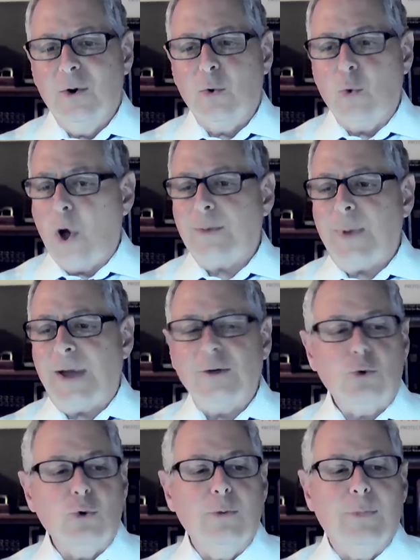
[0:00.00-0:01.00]
wrought by
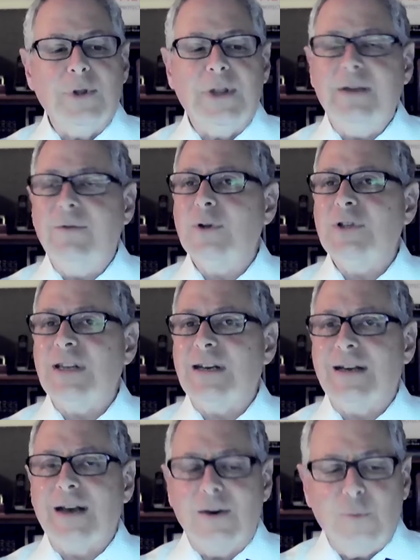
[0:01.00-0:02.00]
true believers in
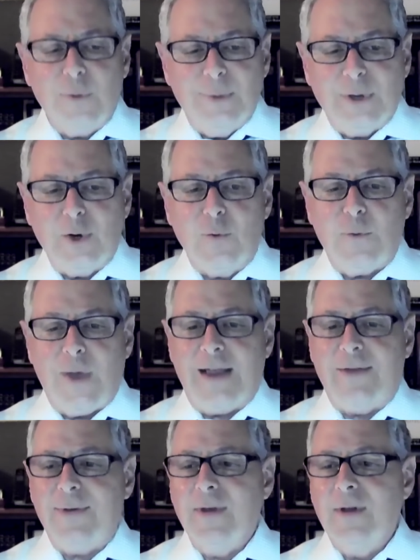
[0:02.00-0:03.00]
an unfamiliar faith,